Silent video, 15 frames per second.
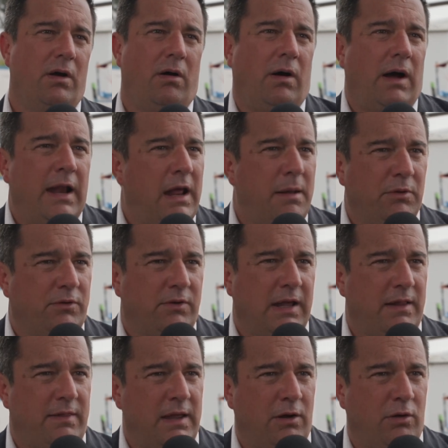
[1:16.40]
are unable to
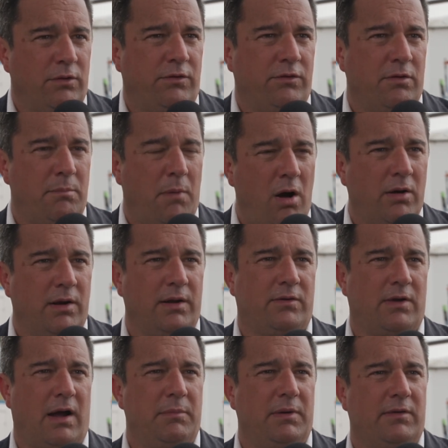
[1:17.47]
get their goods to market
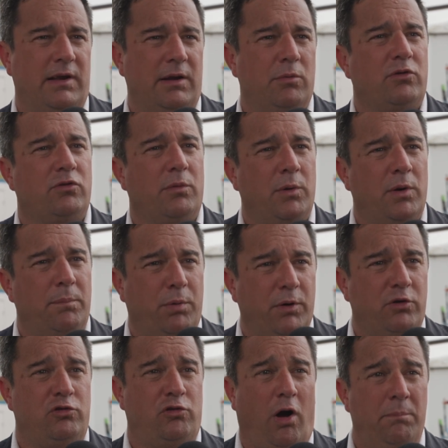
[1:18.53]
timelessly, which will
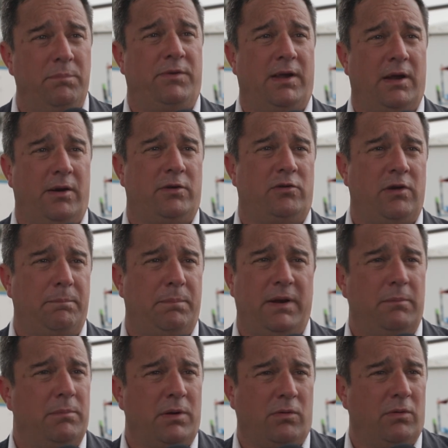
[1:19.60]
put jobs here at
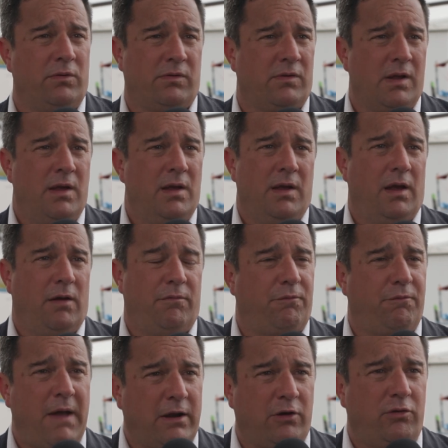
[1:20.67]
jeopardy, because if a
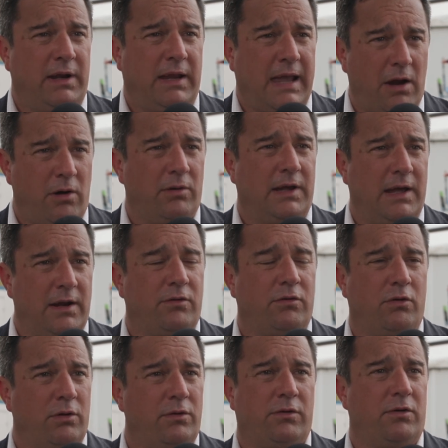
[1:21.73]
factory cannot get its
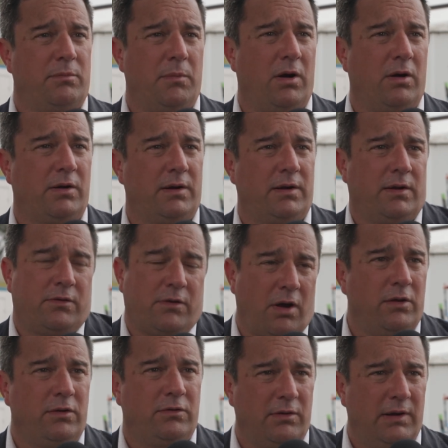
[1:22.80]
goods to market, it's
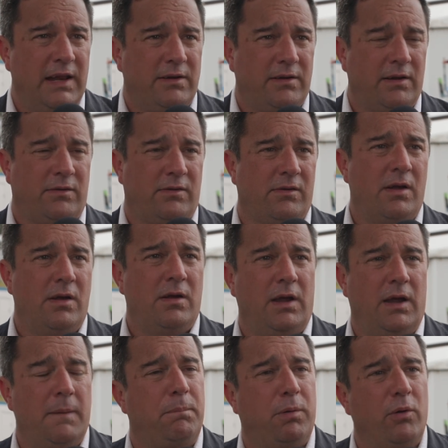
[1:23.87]
going to let its
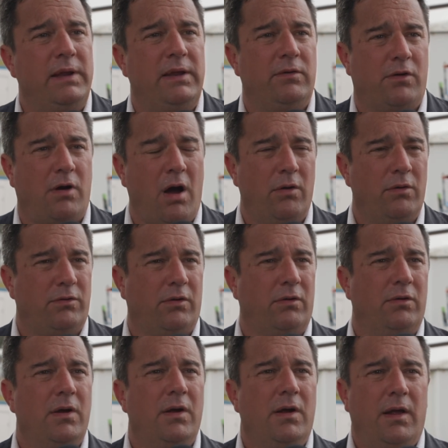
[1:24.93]
employees go.
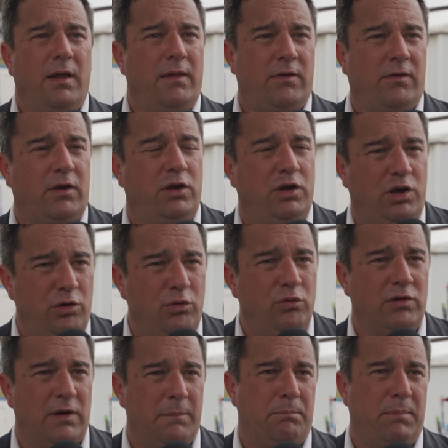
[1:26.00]
So there's a
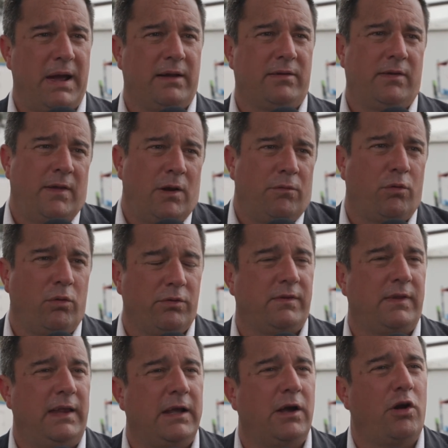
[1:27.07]
huge impact. And then, of course,
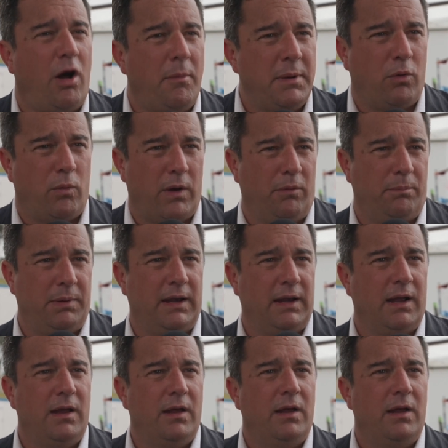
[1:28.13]
the economic well-being.